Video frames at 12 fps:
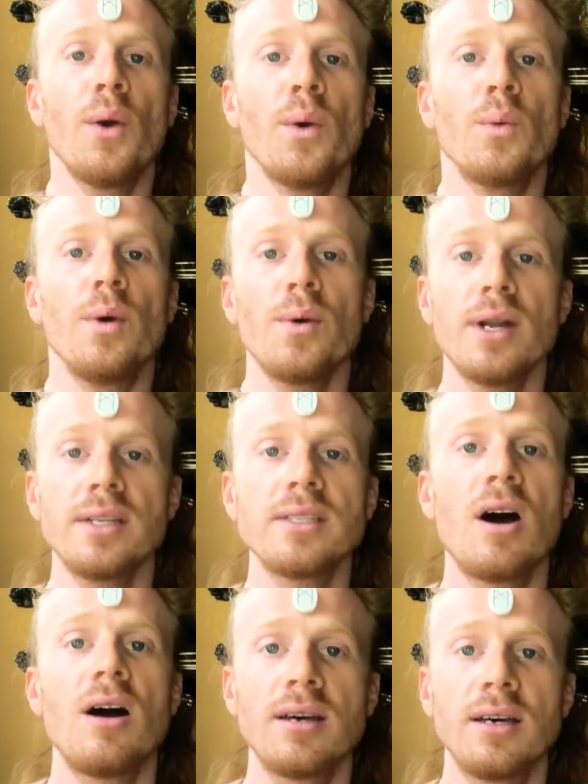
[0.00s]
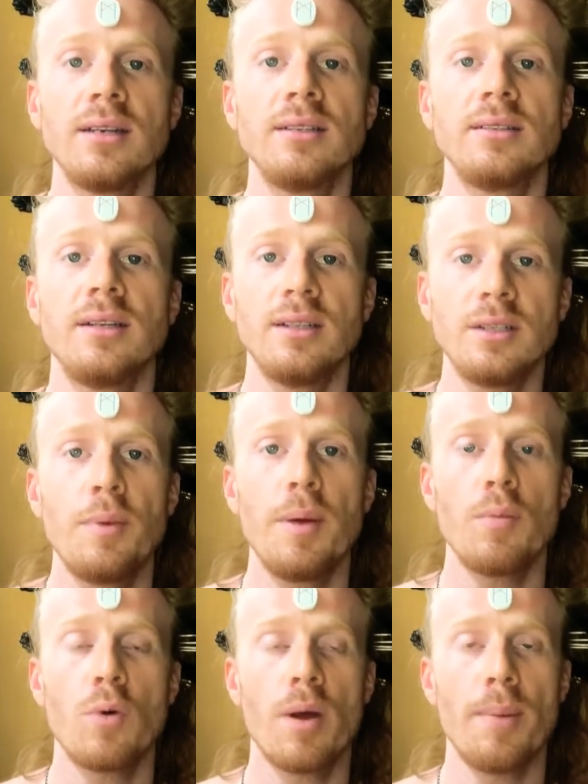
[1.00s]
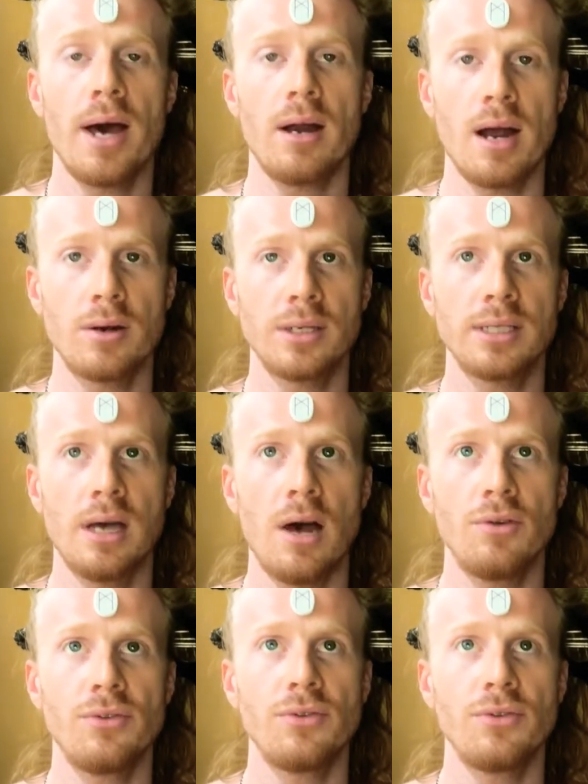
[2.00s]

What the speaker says: we want to talk a little bit more about ourselves